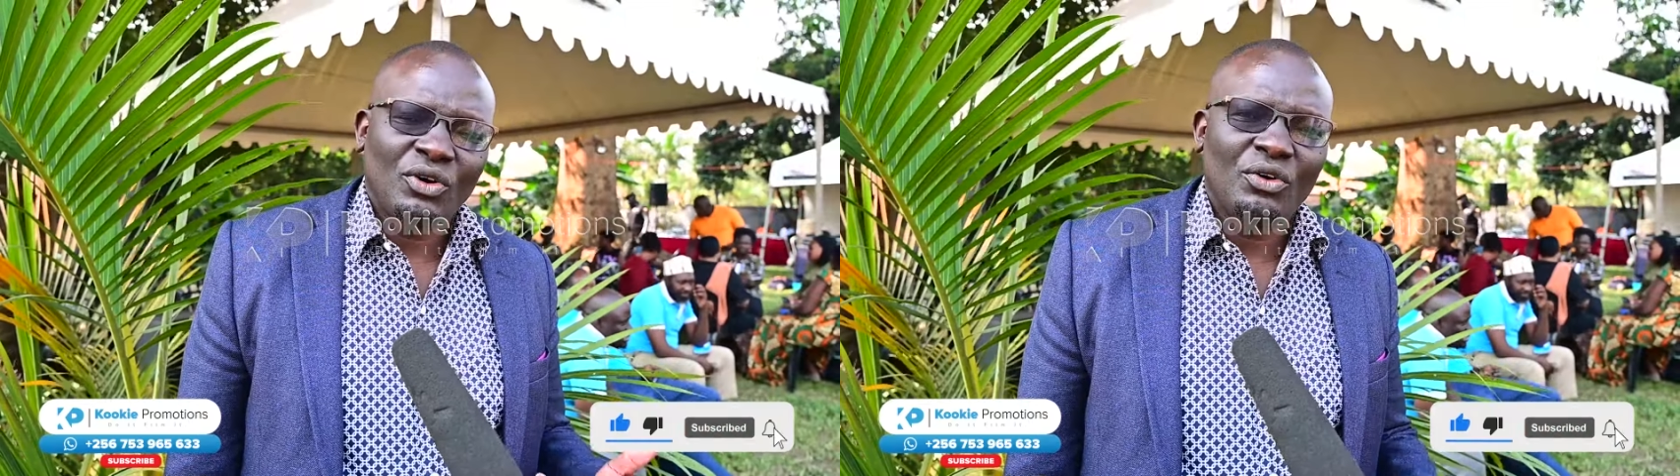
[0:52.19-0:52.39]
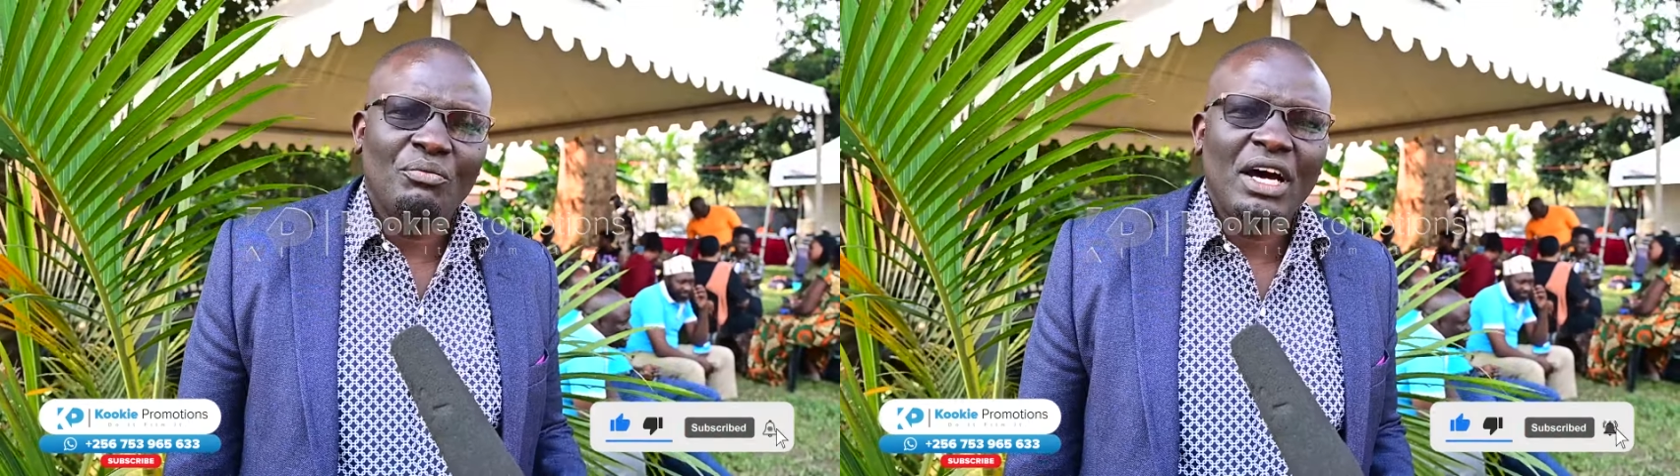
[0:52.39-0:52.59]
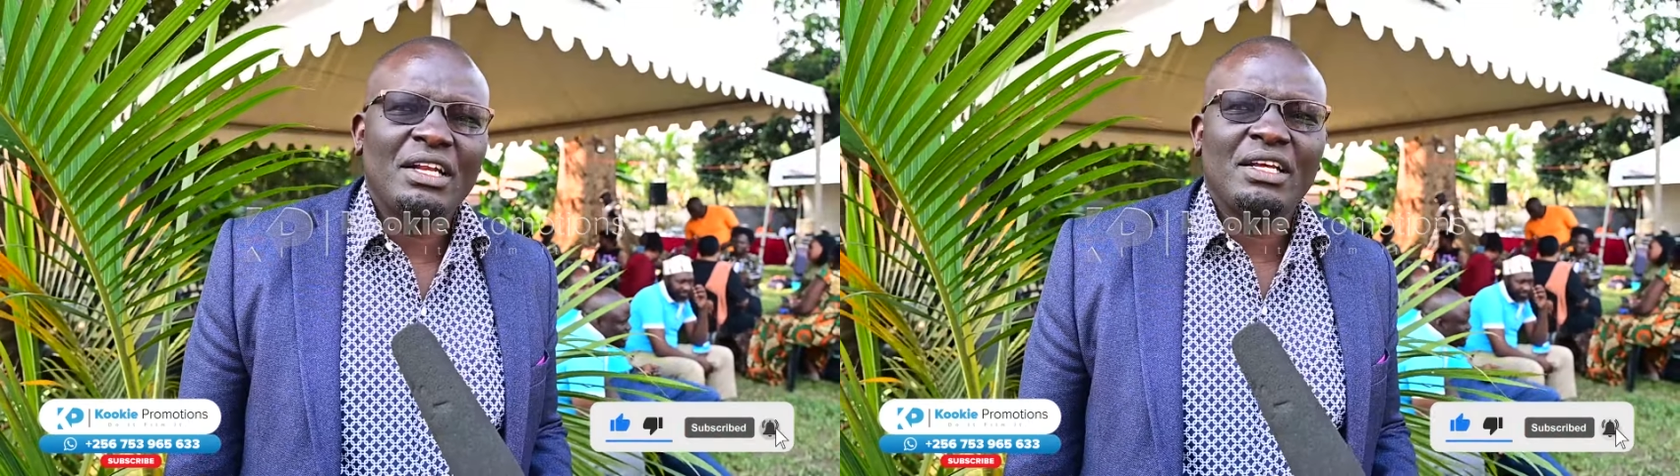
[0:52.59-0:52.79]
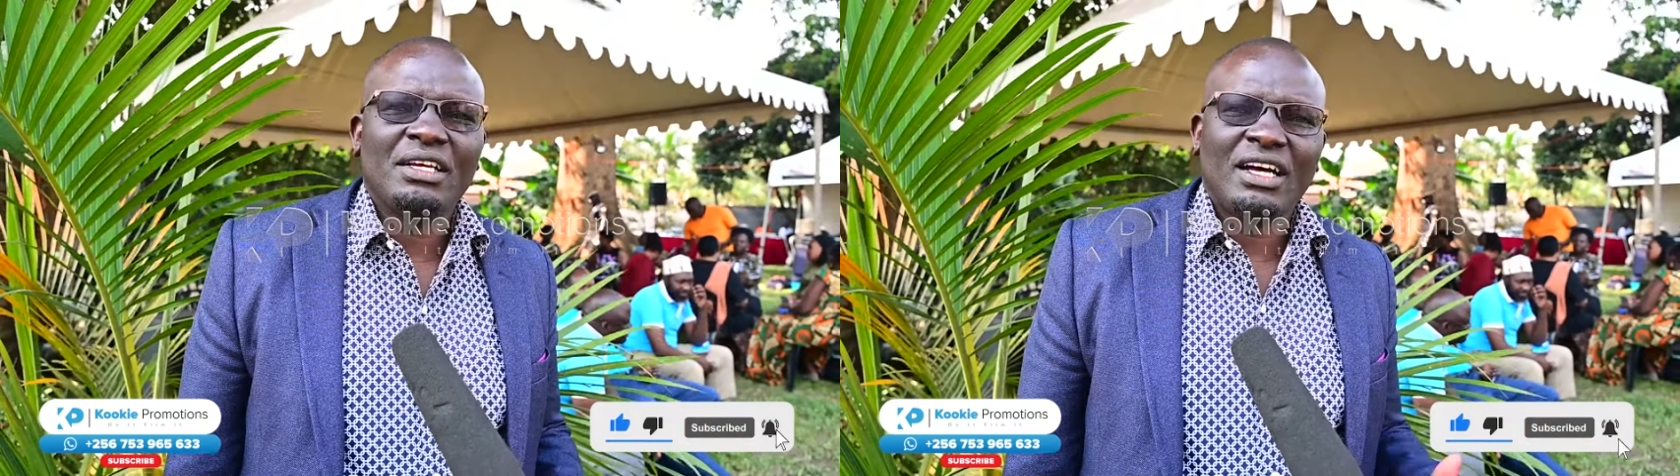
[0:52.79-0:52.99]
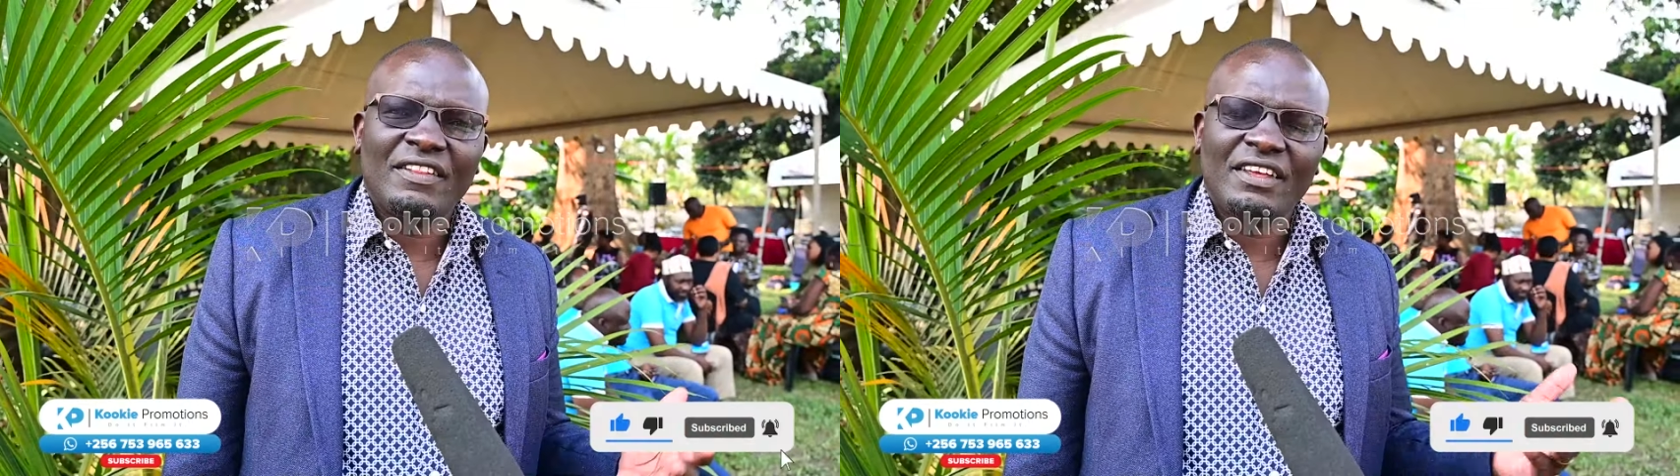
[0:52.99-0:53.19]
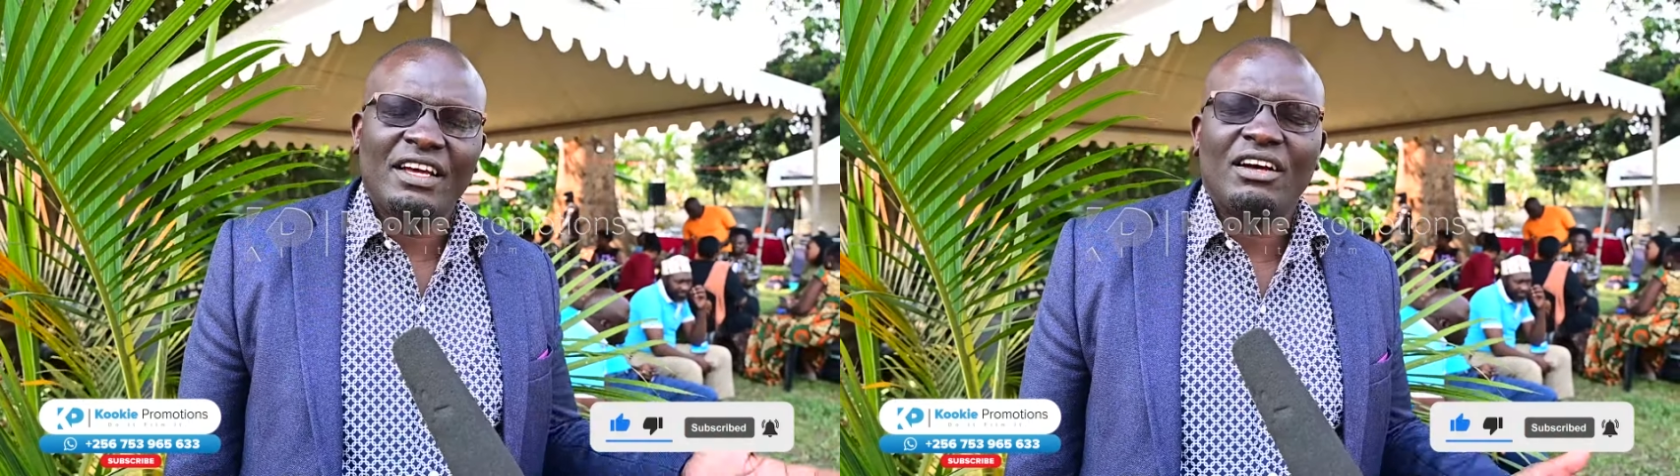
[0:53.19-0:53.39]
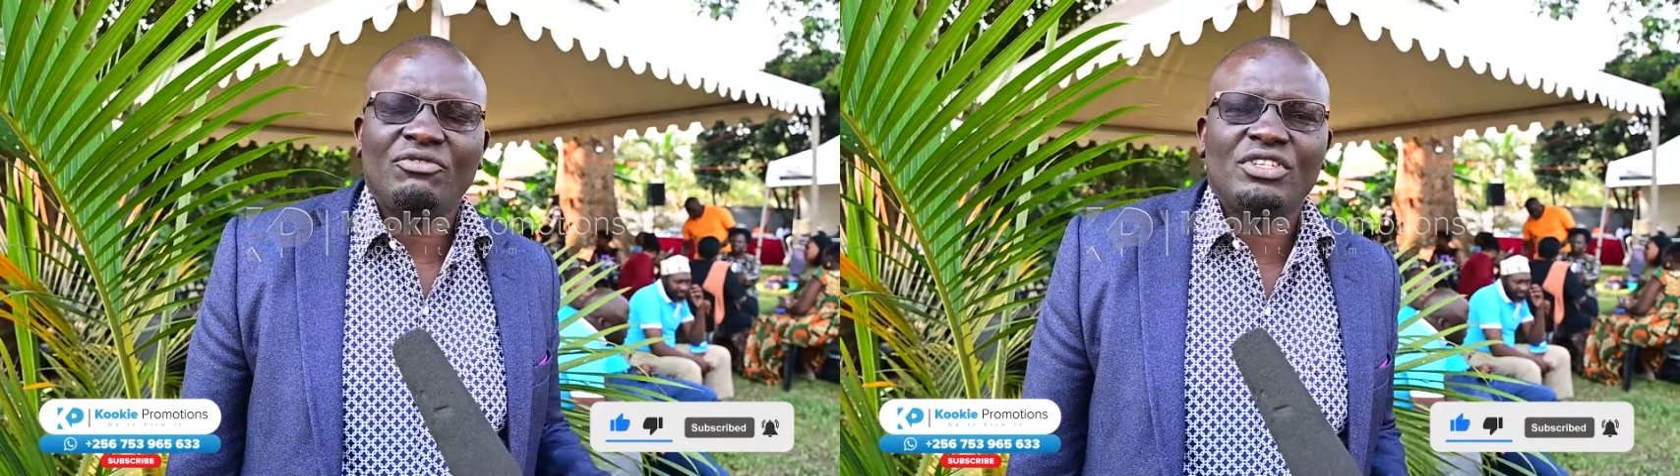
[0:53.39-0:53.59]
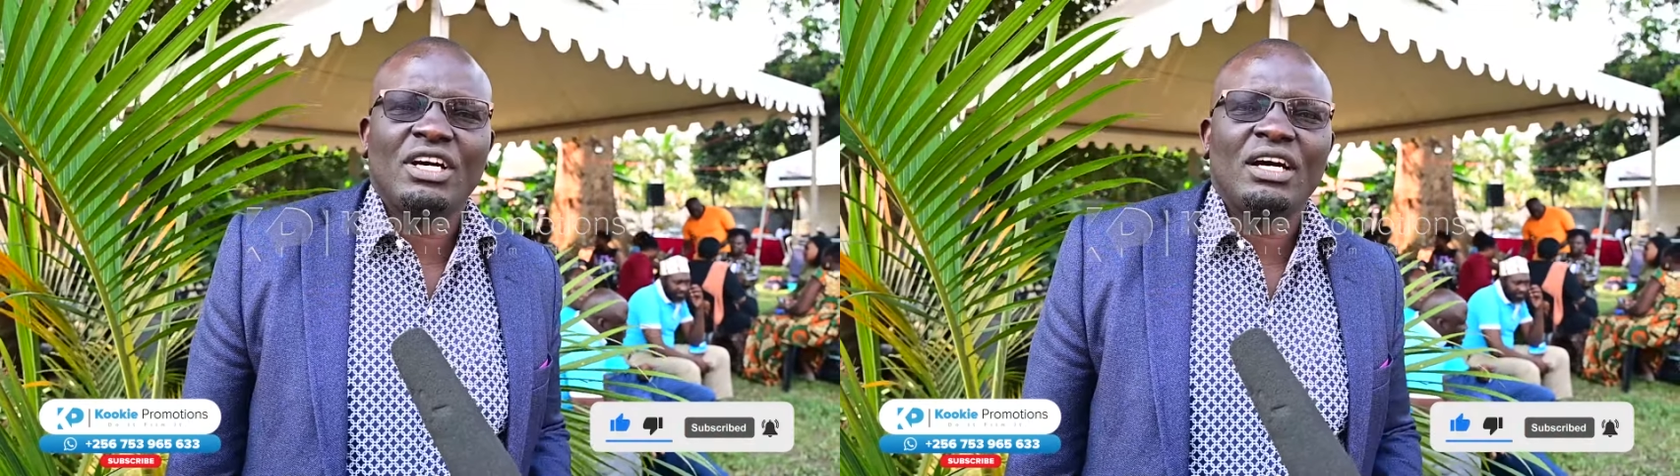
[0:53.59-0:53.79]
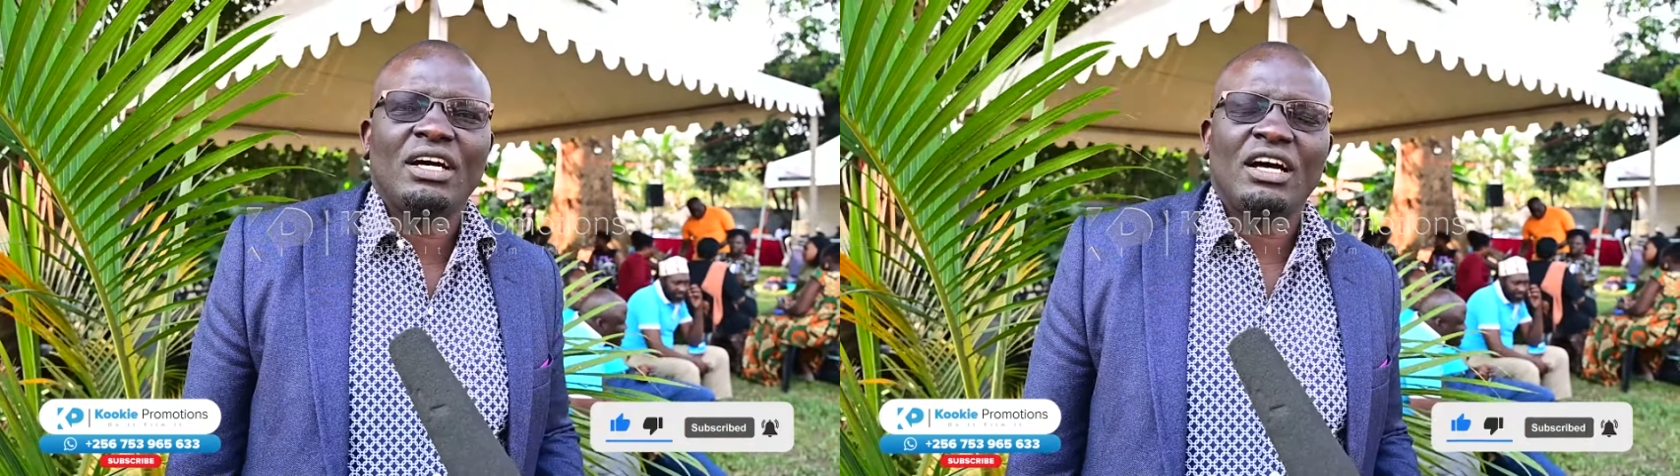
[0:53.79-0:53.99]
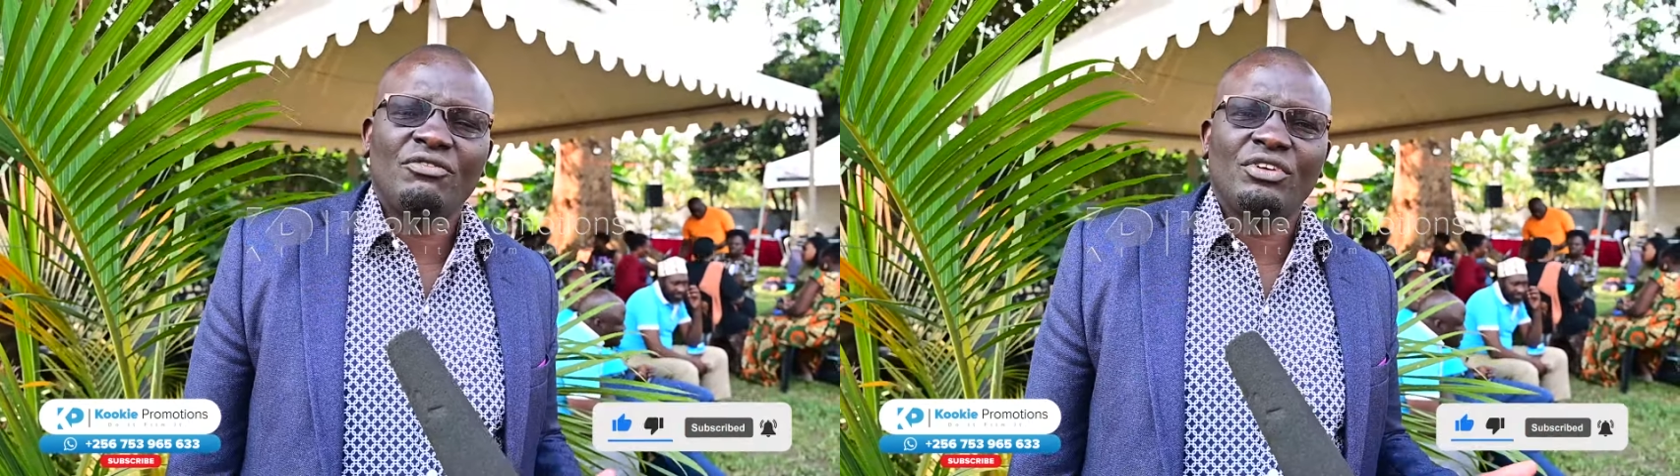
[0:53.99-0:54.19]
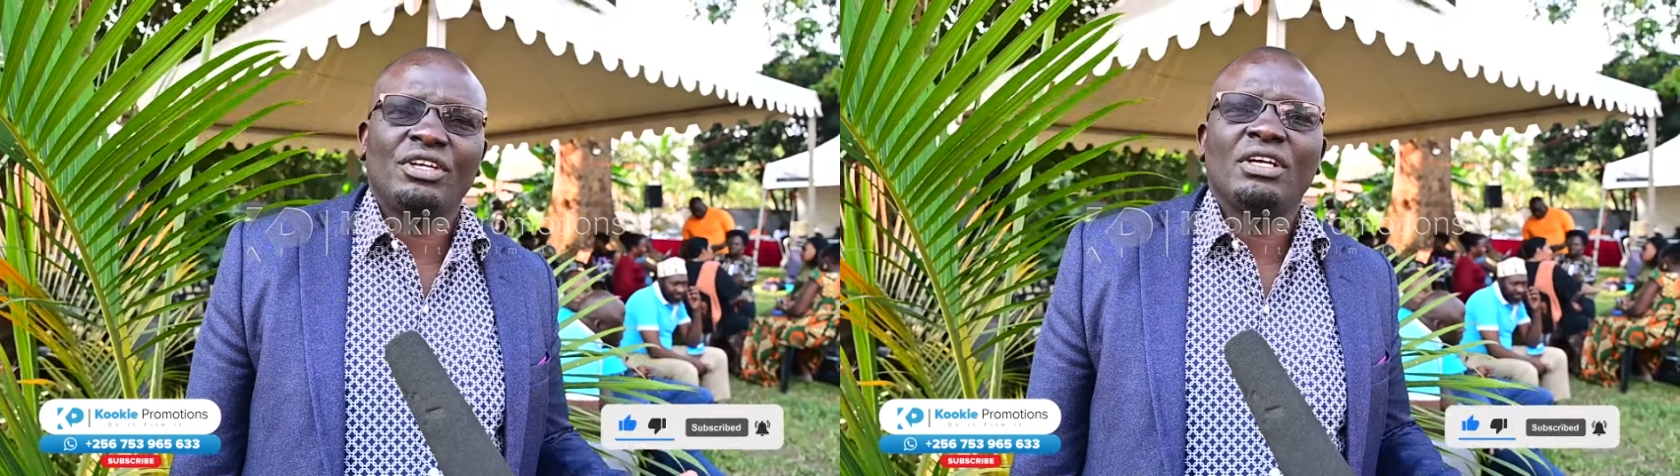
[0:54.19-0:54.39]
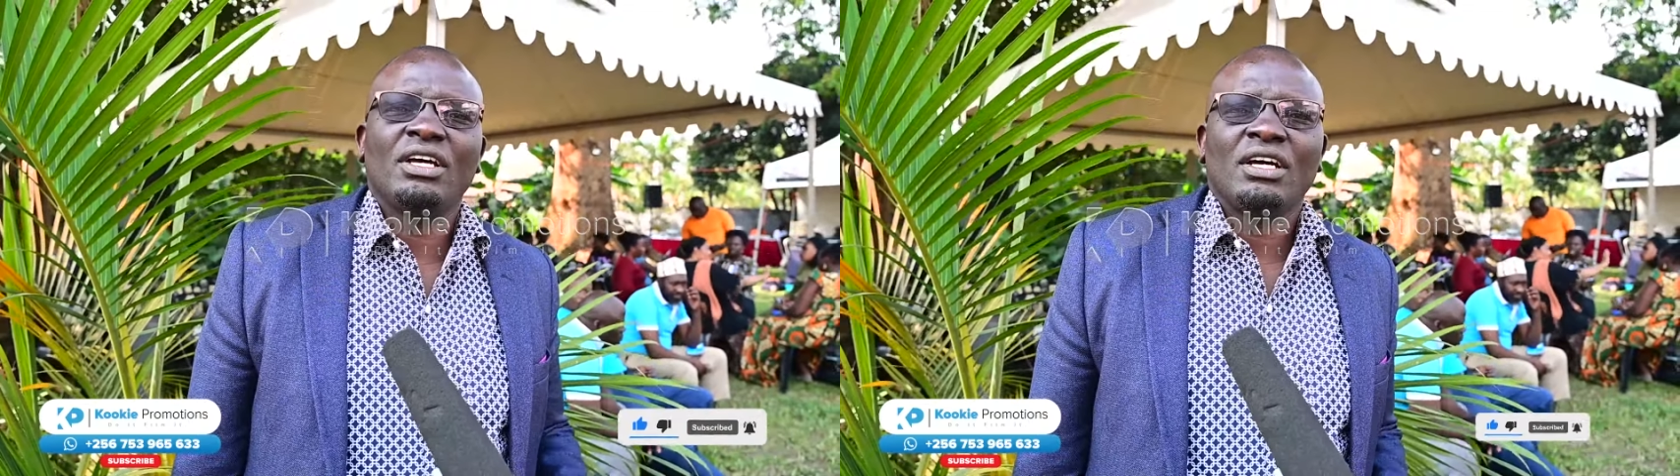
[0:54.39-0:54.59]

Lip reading: on Monday and thereafter having